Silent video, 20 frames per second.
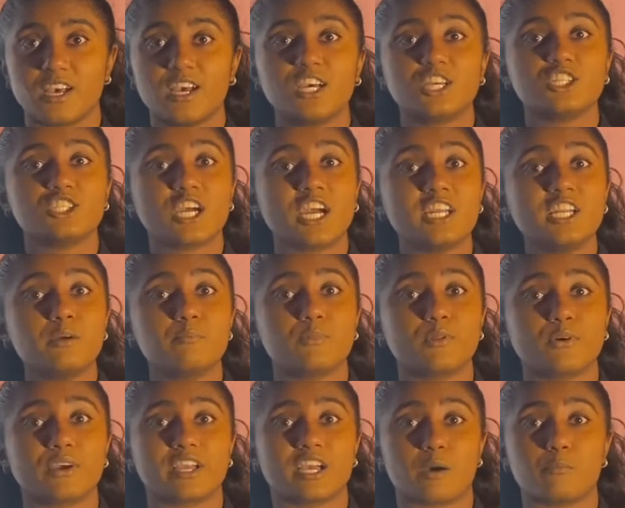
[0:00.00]
China
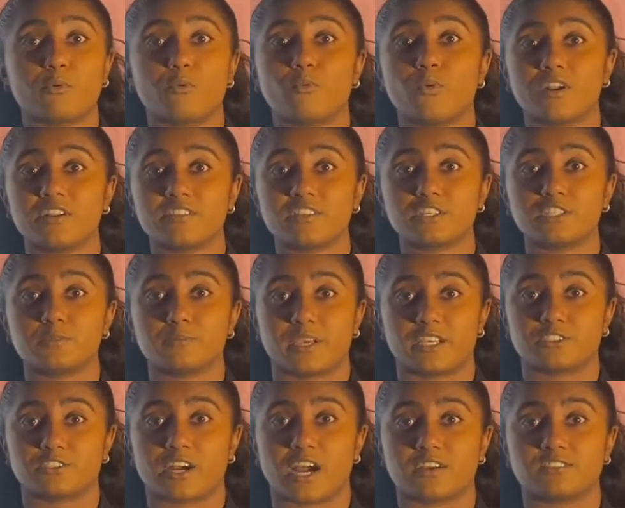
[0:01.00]
blowing up one of their
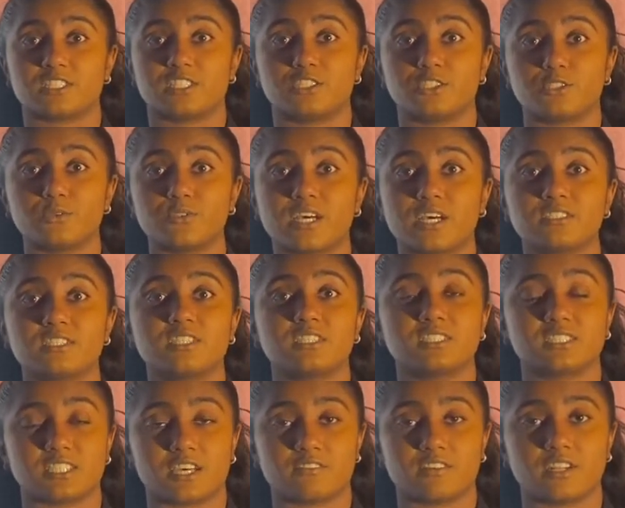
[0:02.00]
spacecrafts in
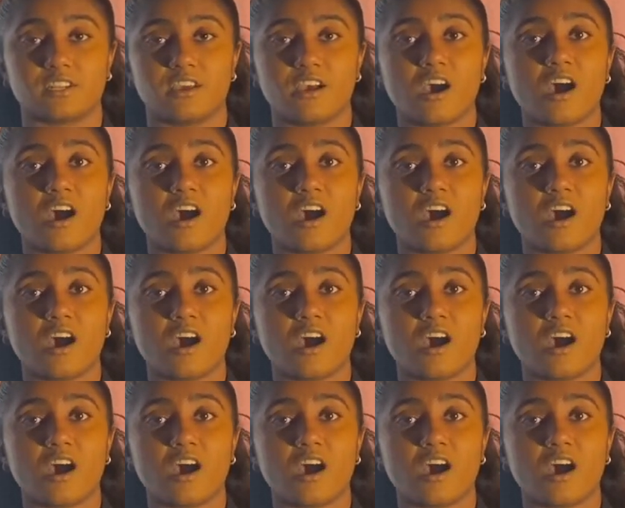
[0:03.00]
2007,